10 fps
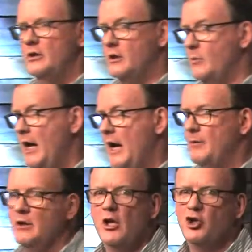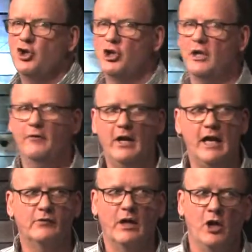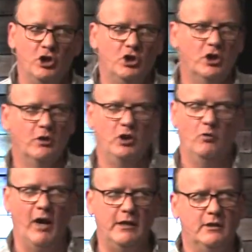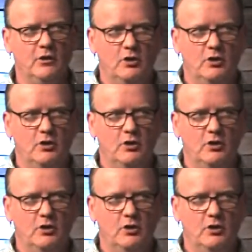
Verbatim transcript: this would happen. You should have never asked for that. You should you wasted, you